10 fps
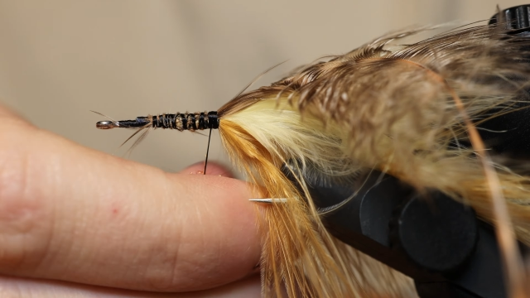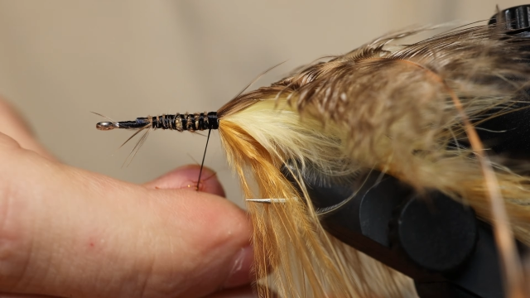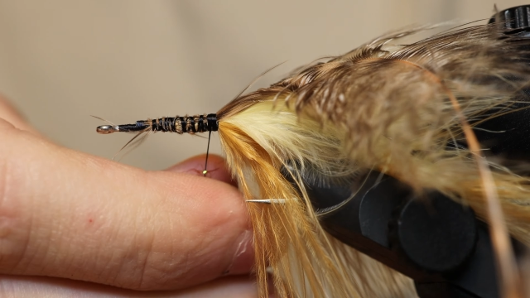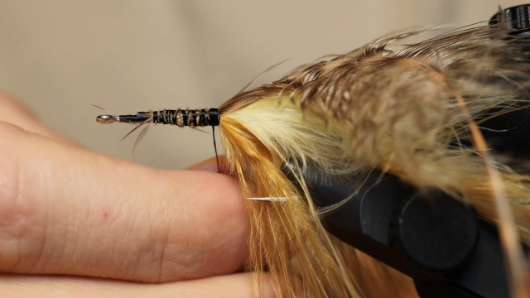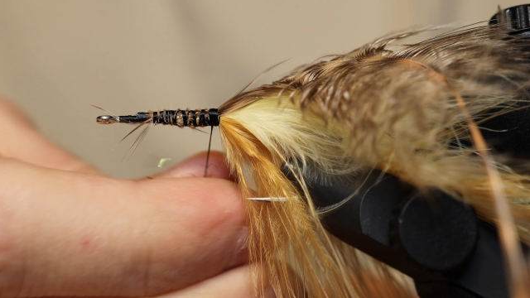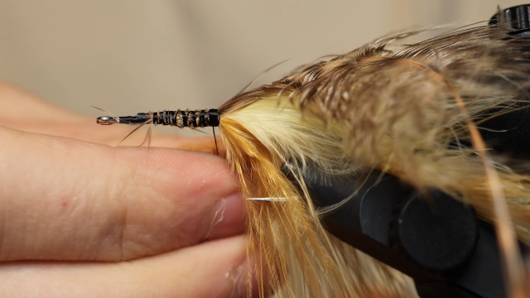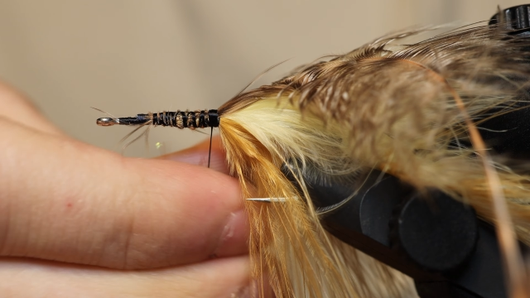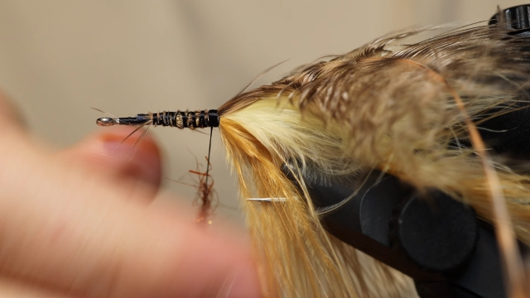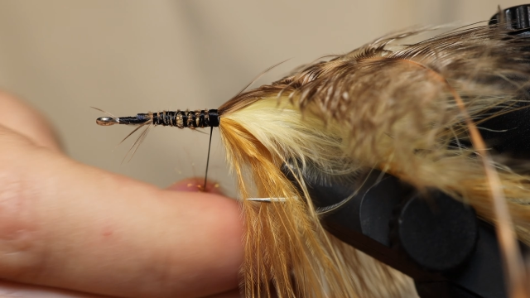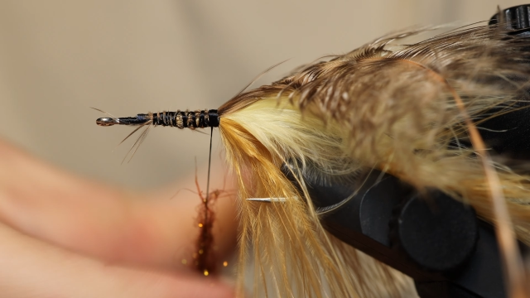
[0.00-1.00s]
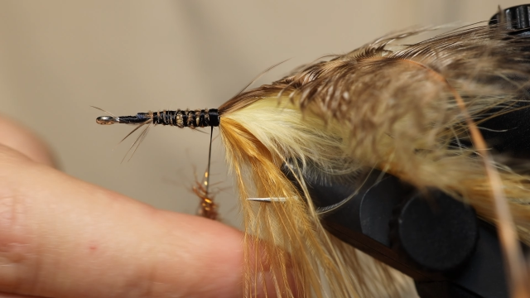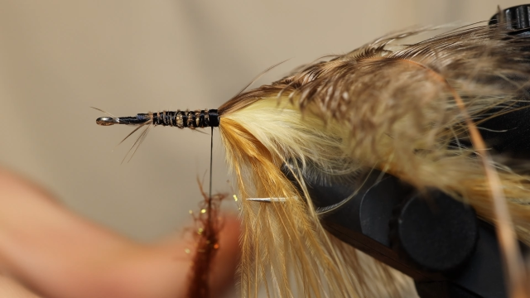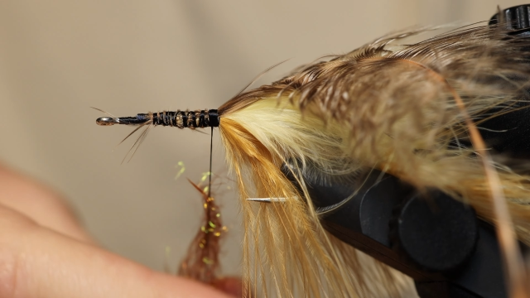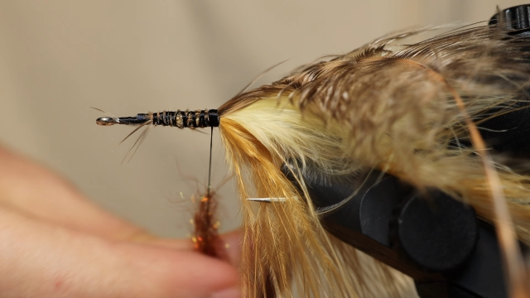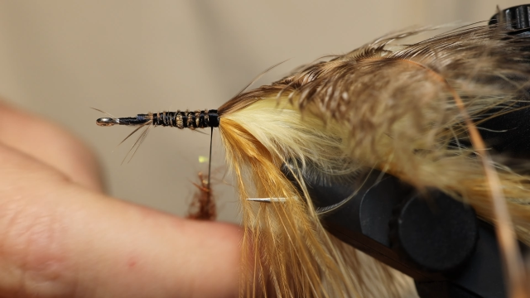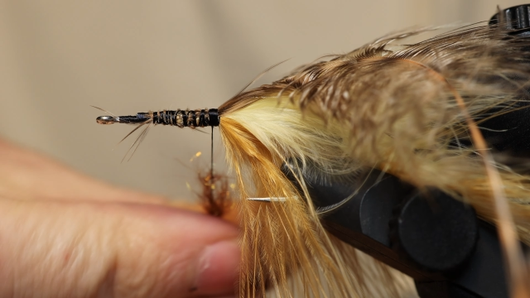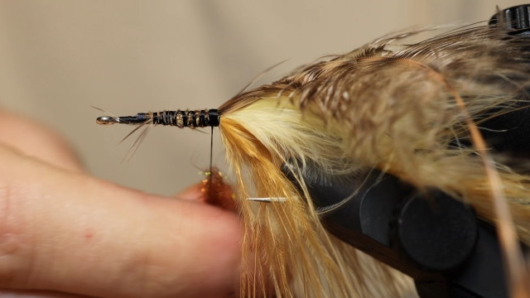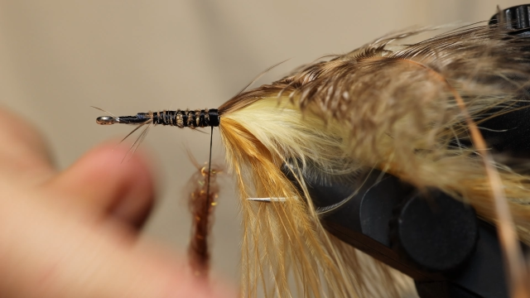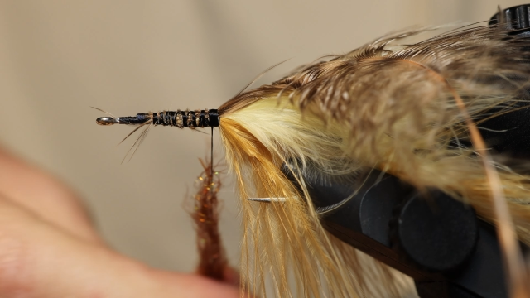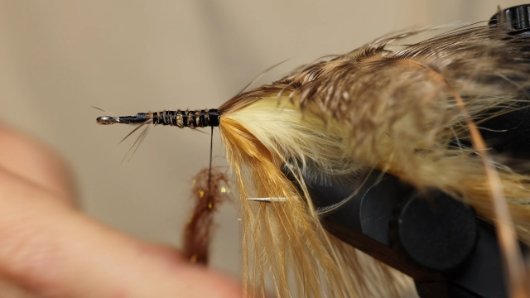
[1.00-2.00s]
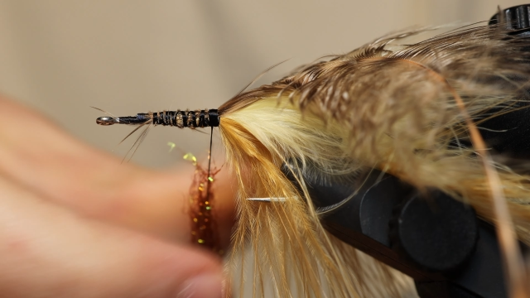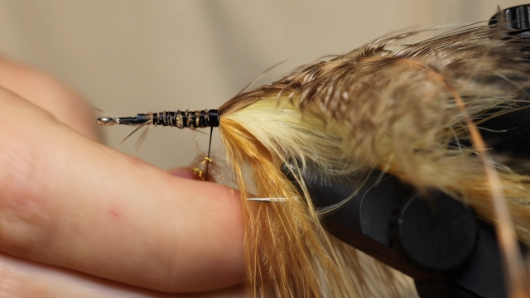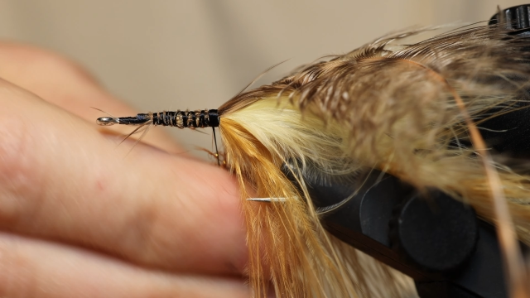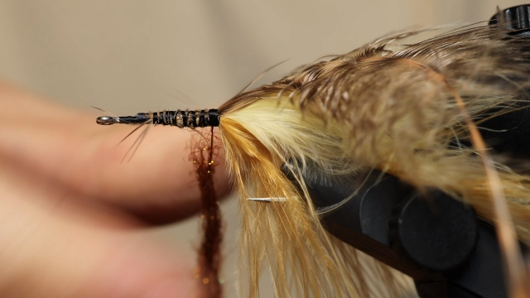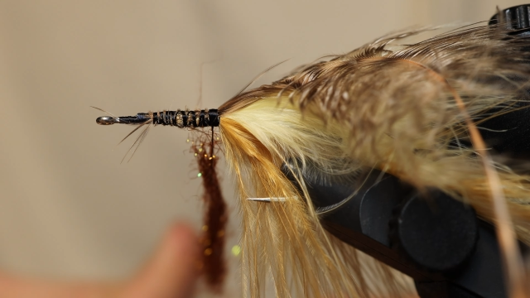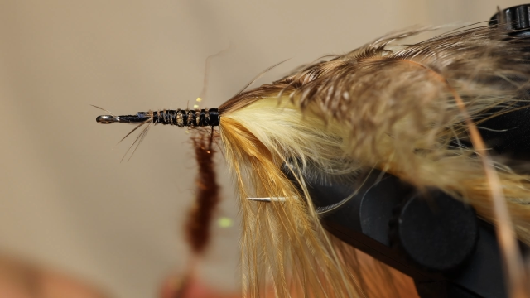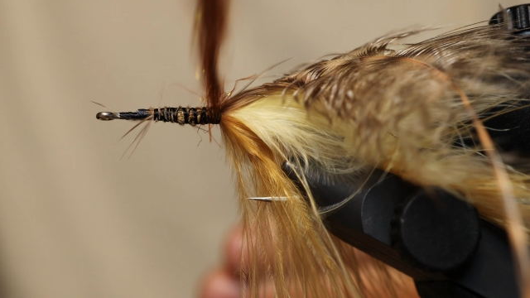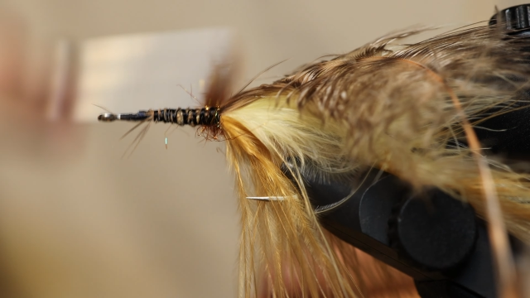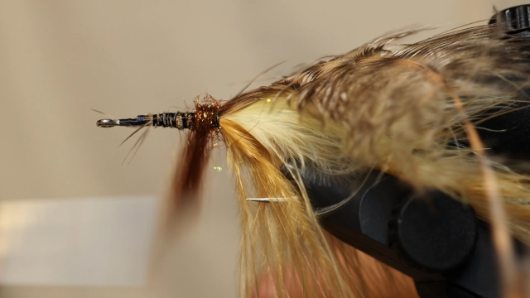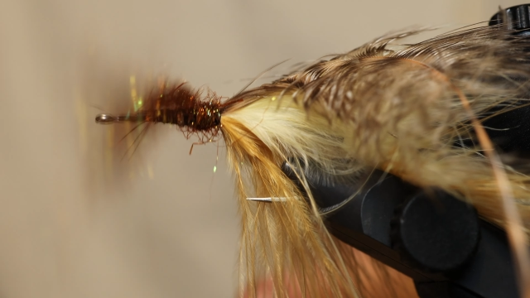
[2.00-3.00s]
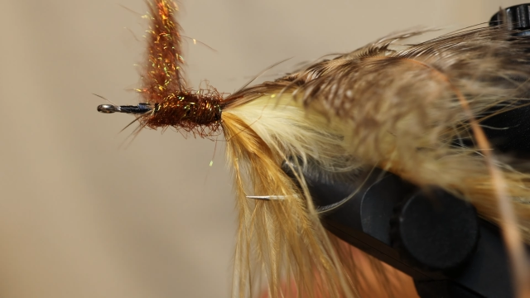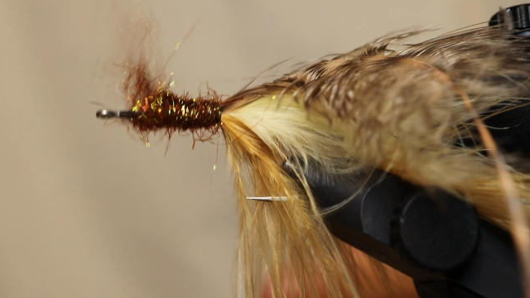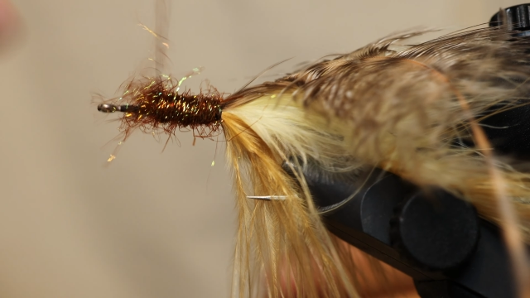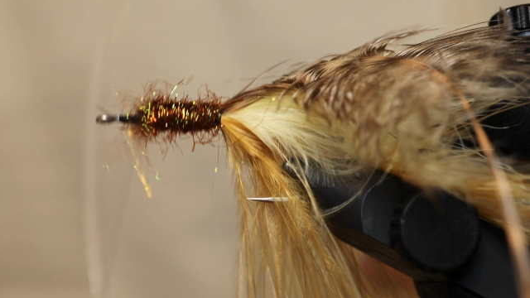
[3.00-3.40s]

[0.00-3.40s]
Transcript: Nobody's mouth can be seen.